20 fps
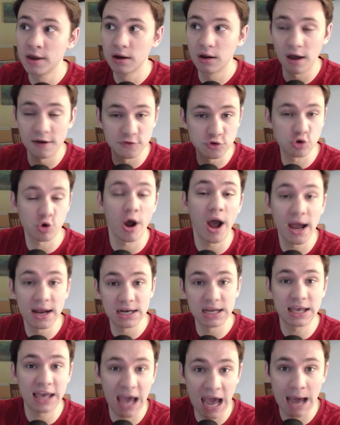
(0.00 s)
of trying
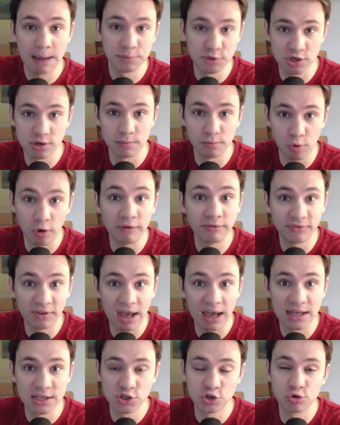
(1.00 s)
to capture more
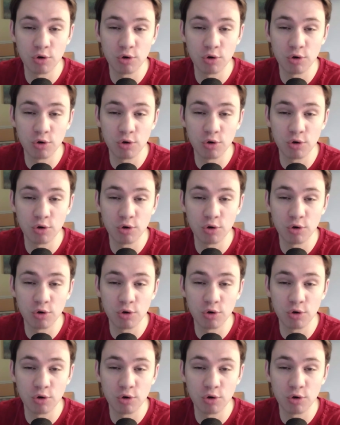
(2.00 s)
fans,